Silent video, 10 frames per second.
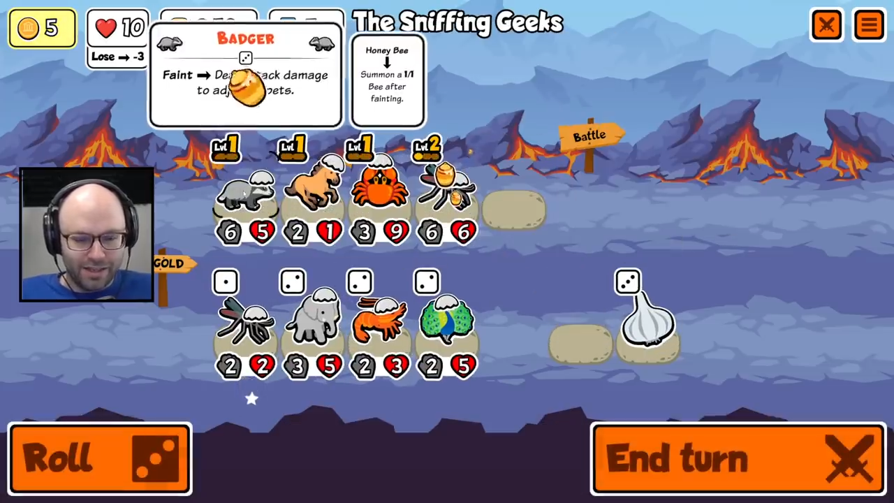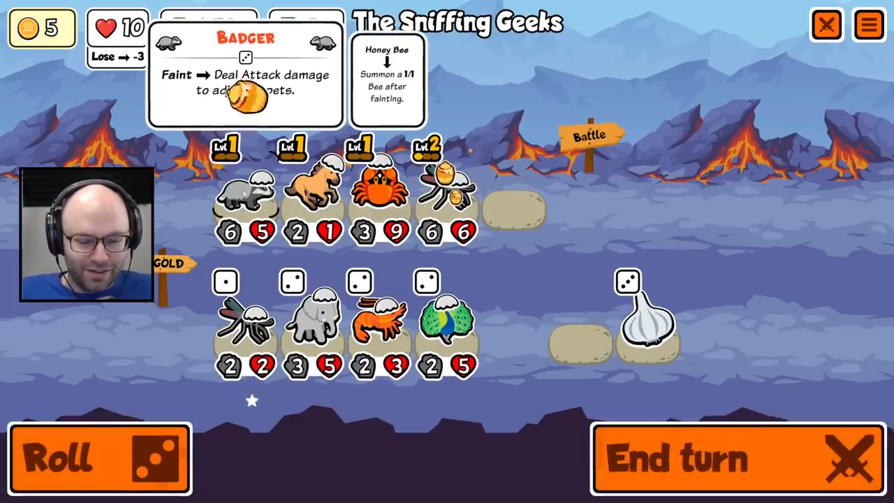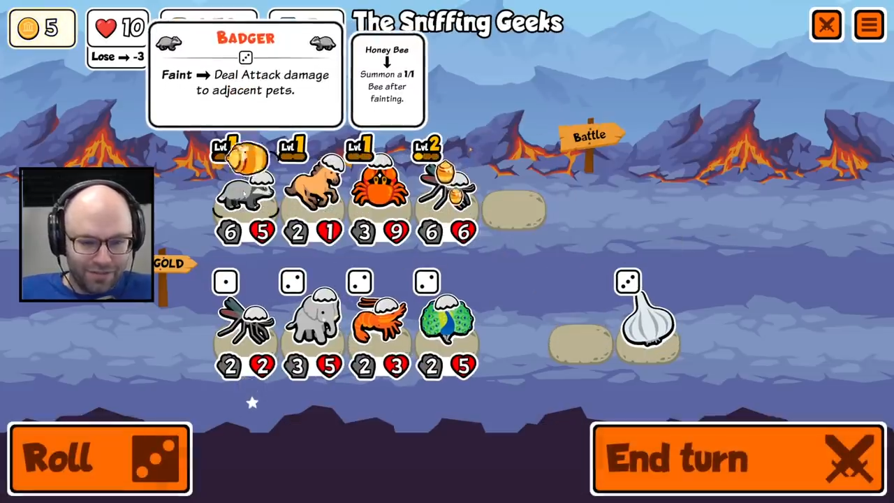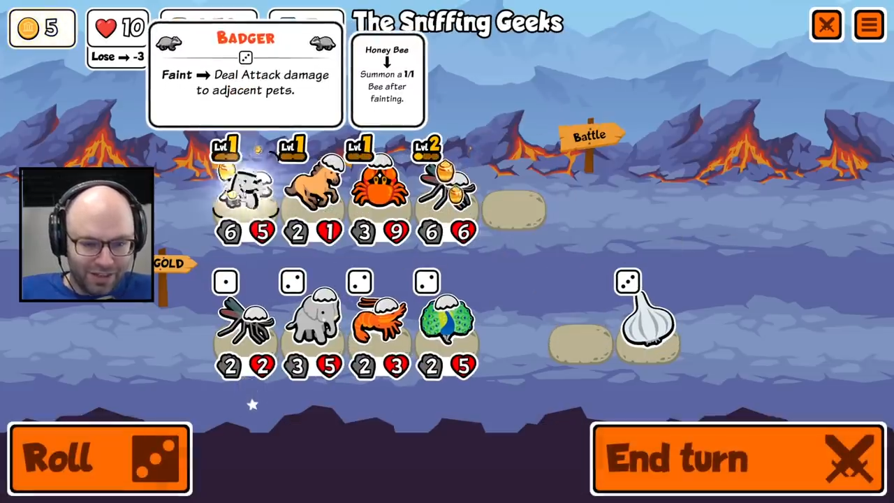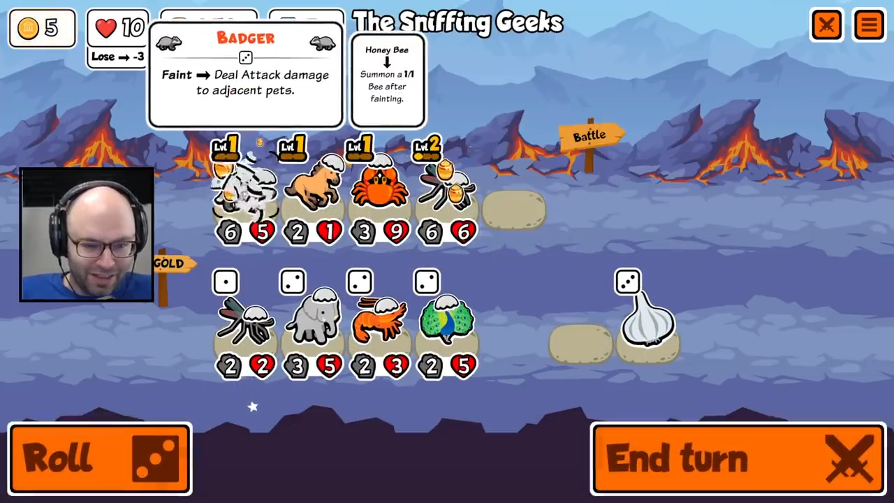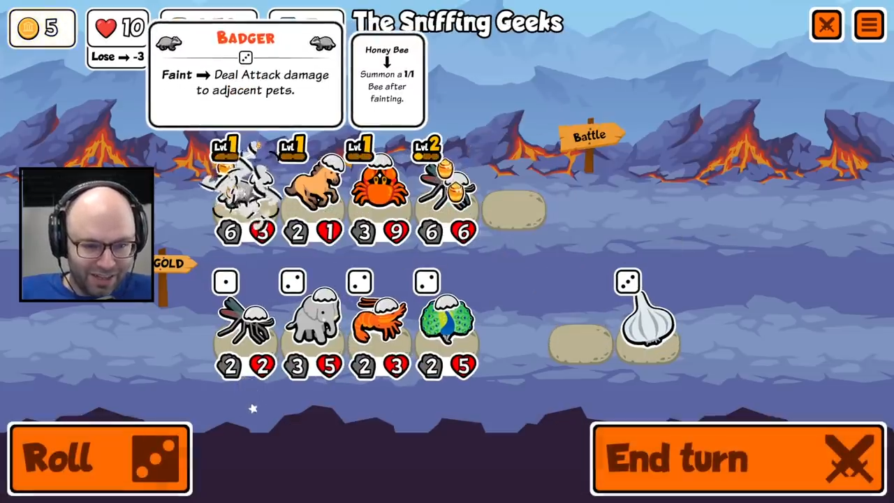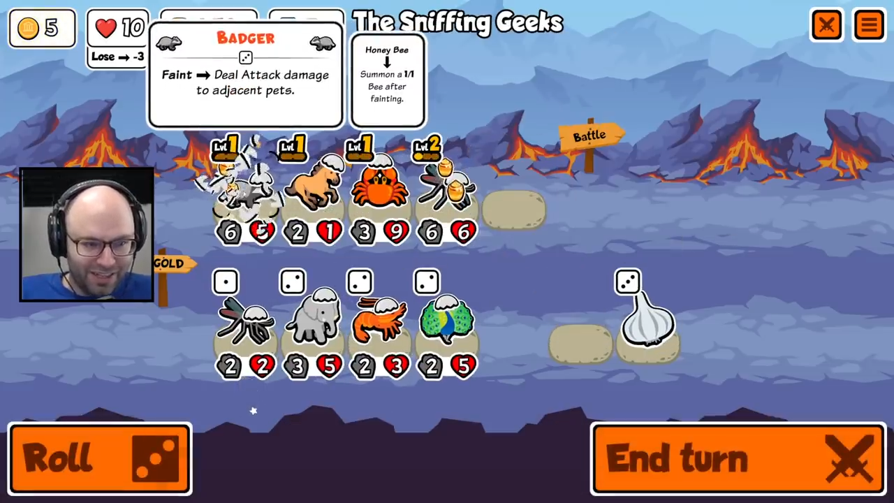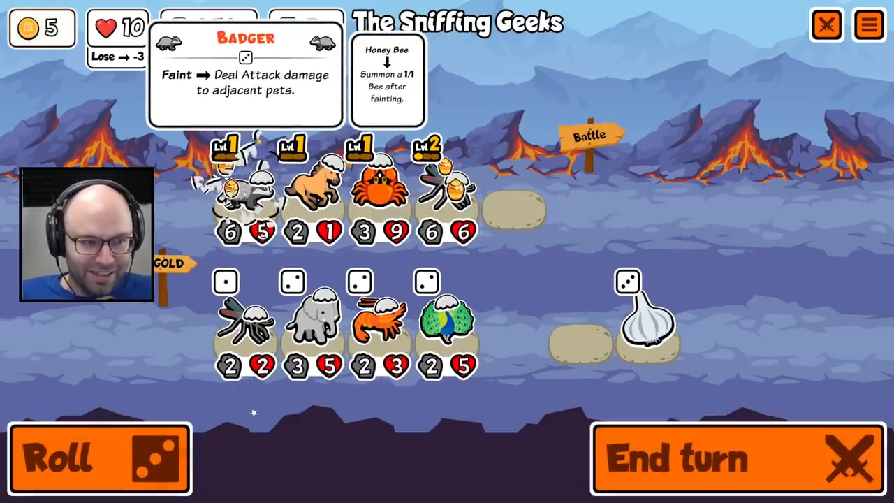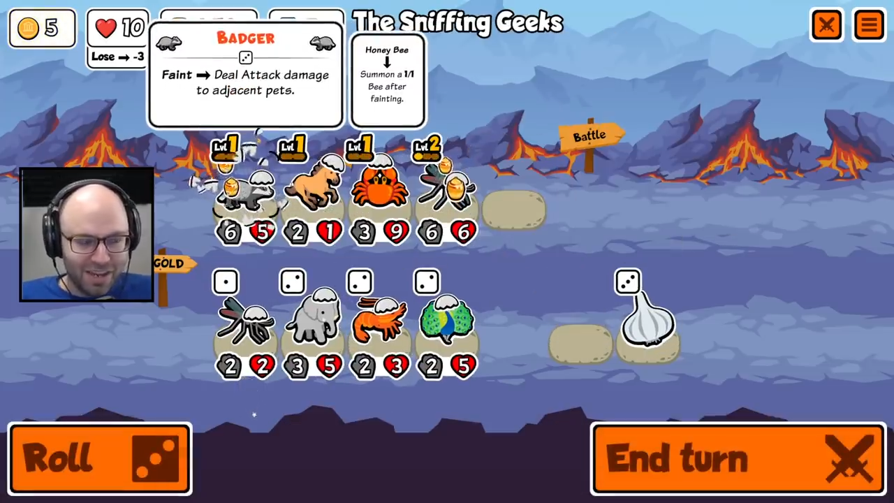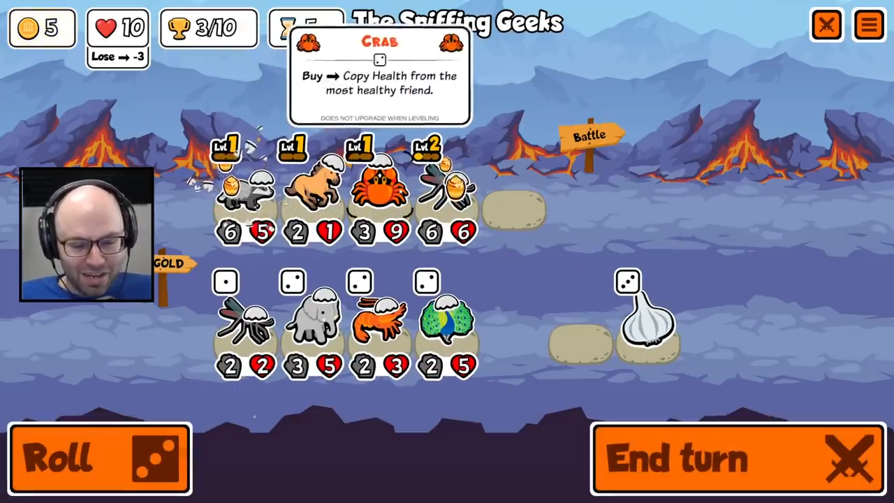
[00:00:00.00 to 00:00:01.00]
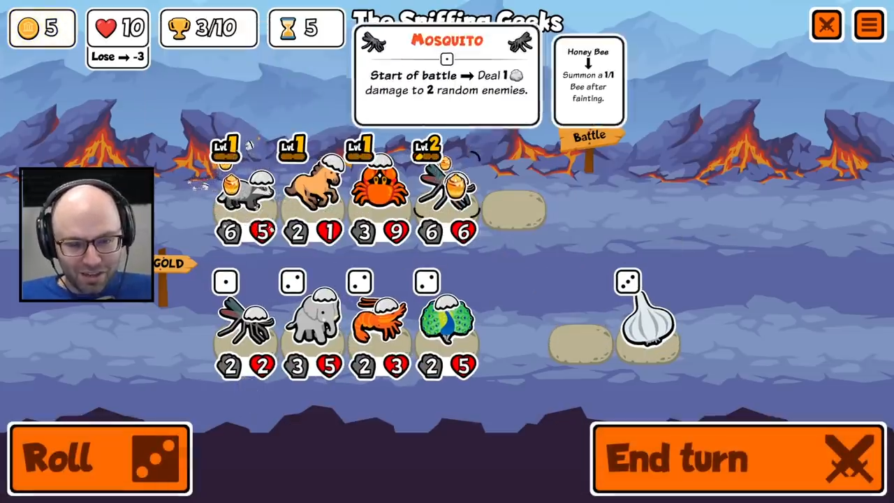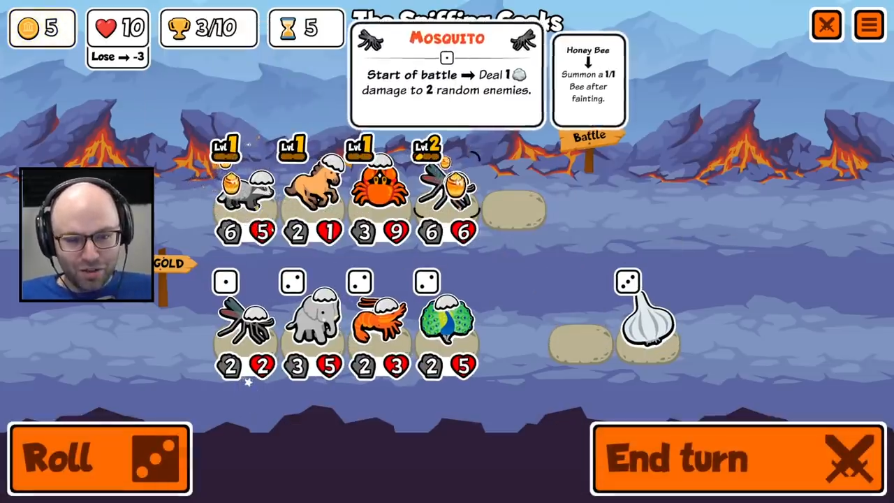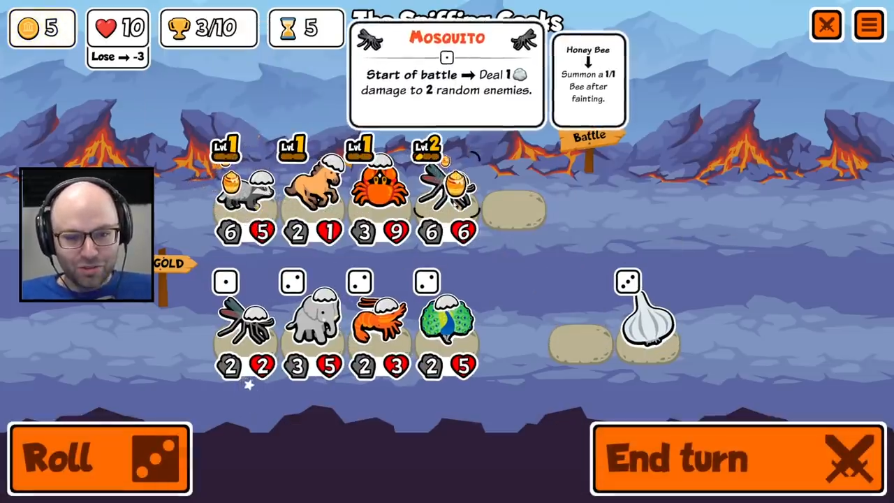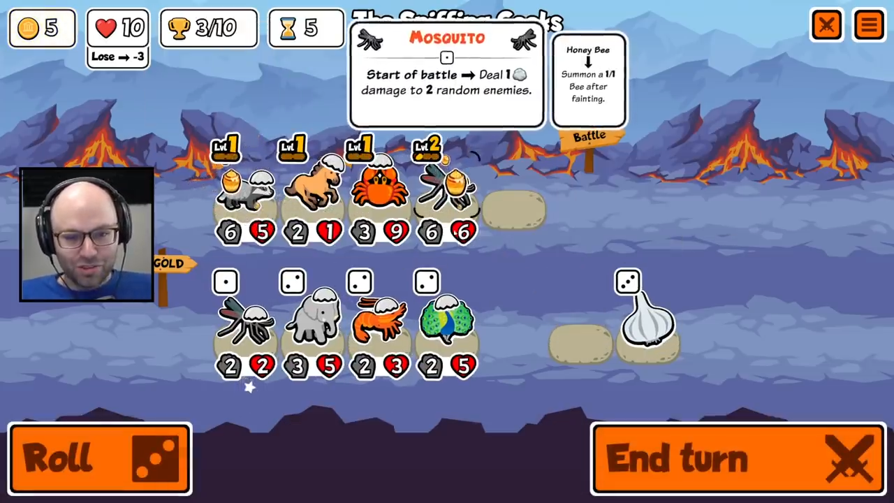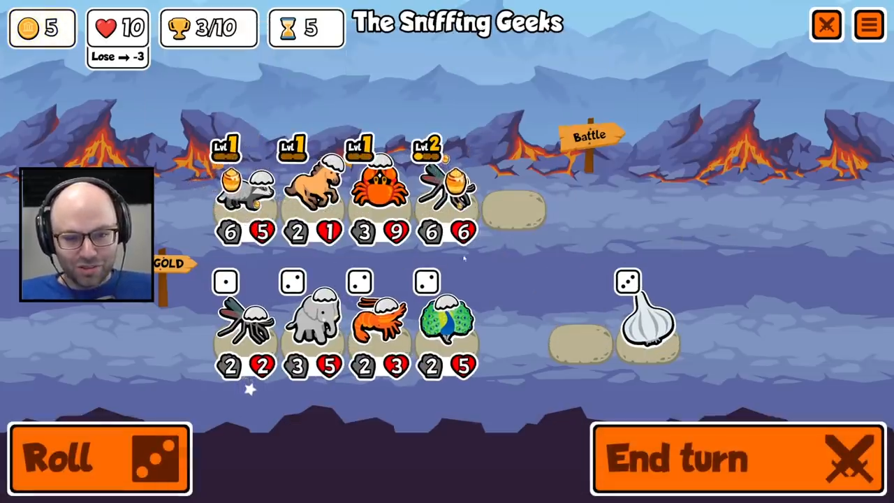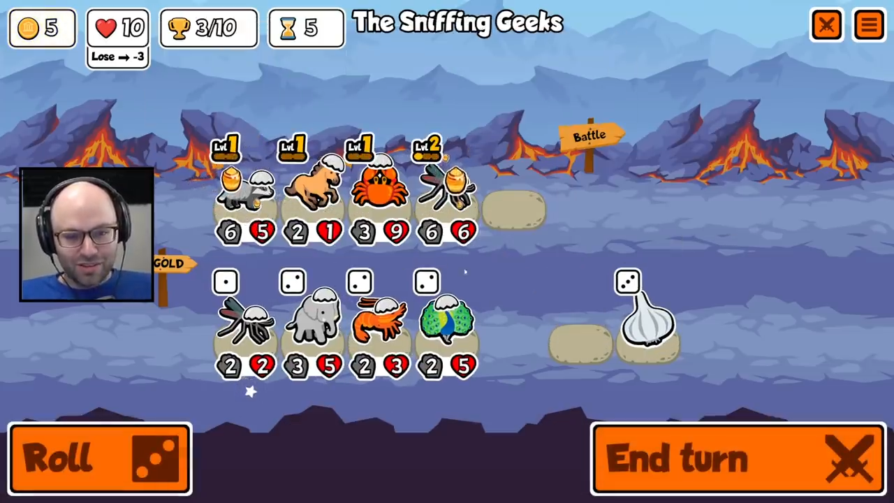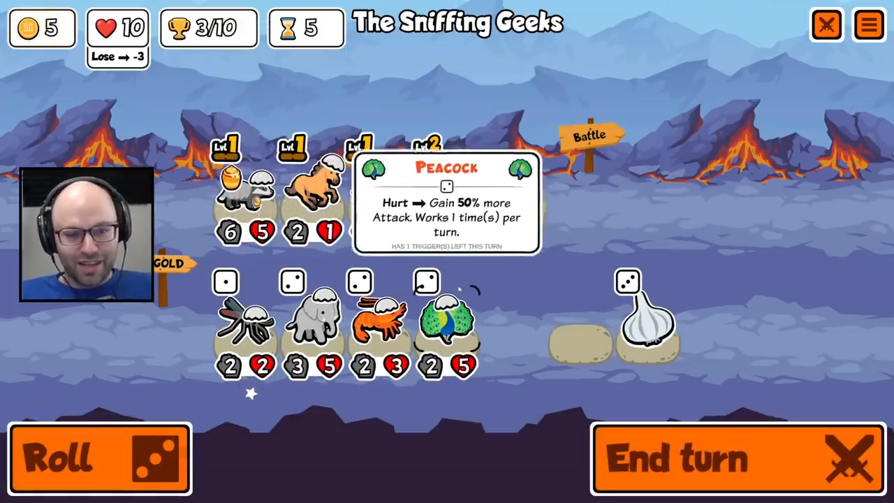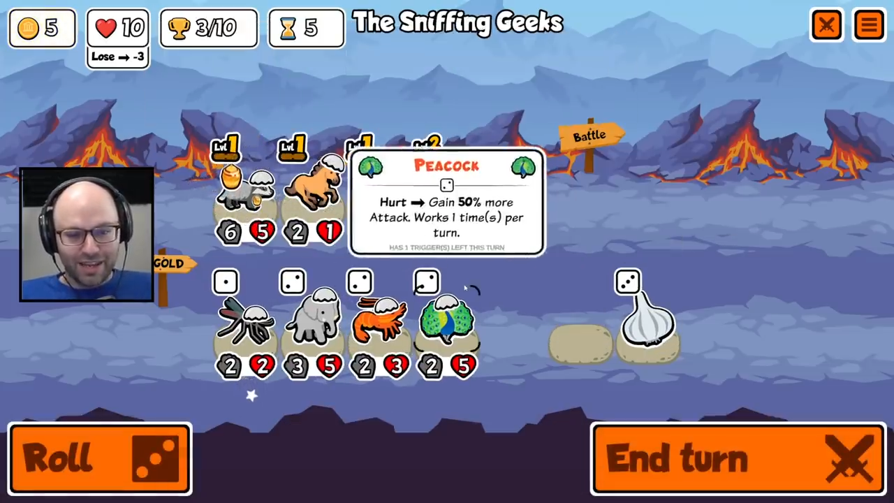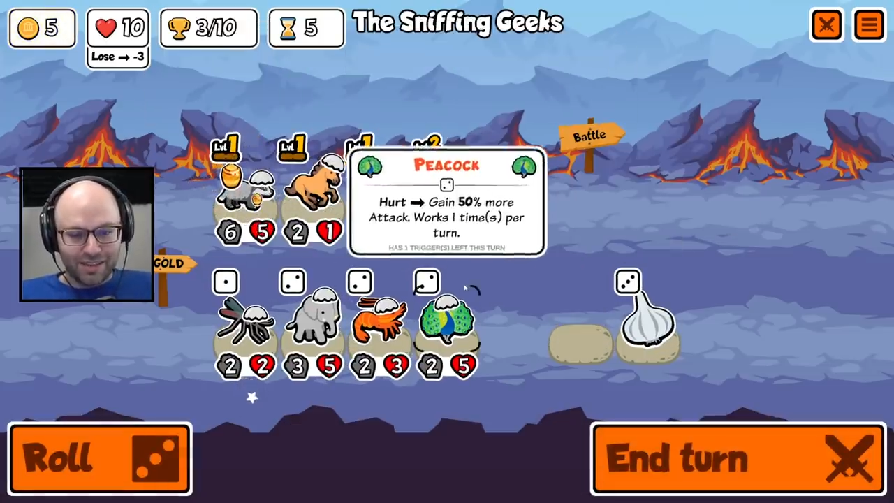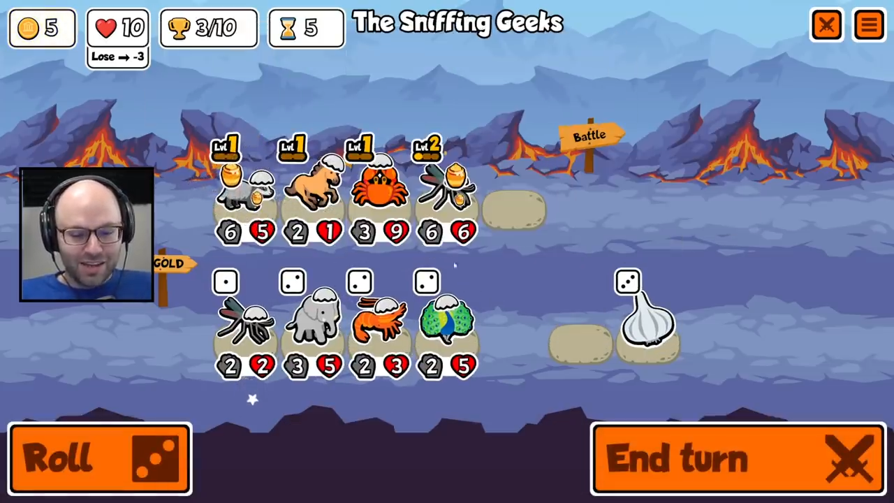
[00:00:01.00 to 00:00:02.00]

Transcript: given that those are like